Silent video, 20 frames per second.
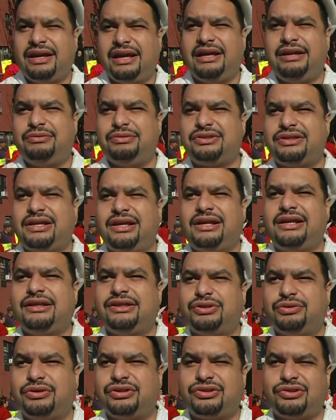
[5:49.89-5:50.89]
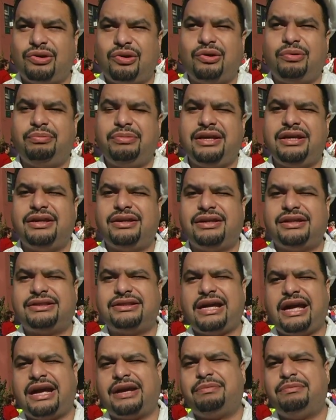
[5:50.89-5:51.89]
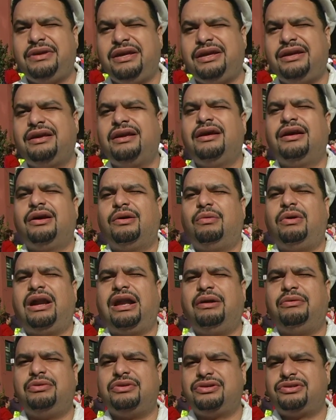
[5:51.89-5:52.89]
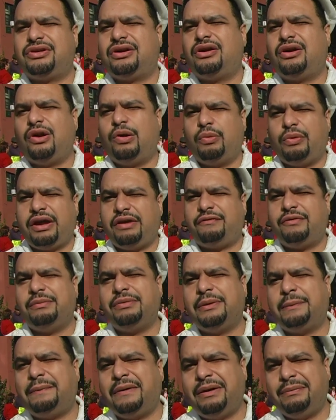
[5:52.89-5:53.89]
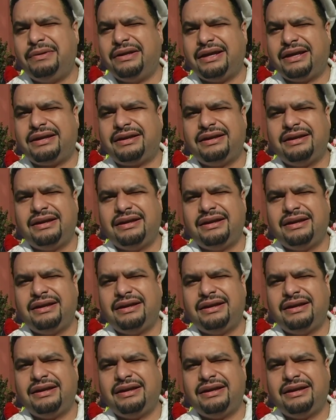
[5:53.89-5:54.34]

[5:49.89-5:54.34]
And it was clearly to assault me and attack me while I was away from the public.